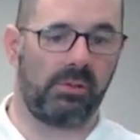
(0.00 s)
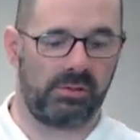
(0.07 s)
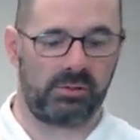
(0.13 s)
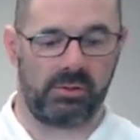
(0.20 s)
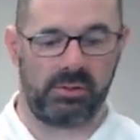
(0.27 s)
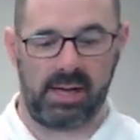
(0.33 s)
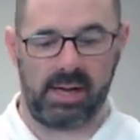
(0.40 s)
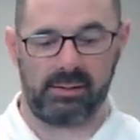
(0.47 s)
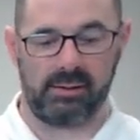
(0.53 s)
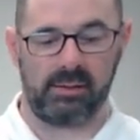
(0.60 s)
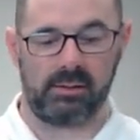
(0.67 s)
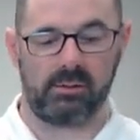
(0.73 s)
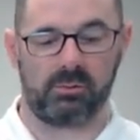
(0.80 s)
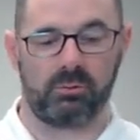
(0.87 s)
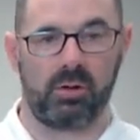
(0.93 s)
So that
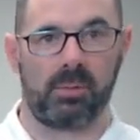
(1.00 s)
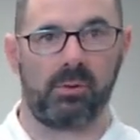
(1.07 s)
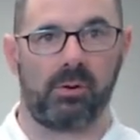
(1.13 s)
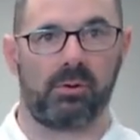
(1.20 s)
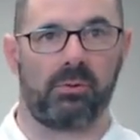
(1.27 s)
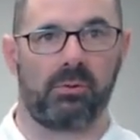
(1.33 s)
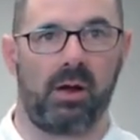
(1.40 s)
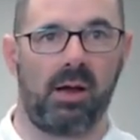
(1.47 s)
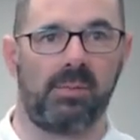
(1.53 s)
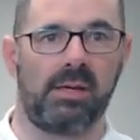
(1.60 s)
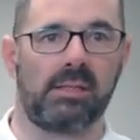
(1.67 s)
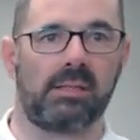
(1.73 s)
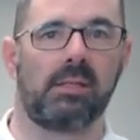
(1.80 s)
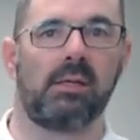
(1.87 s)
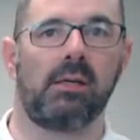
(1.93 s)
little rubber
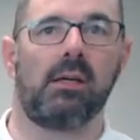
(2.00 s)
grommet,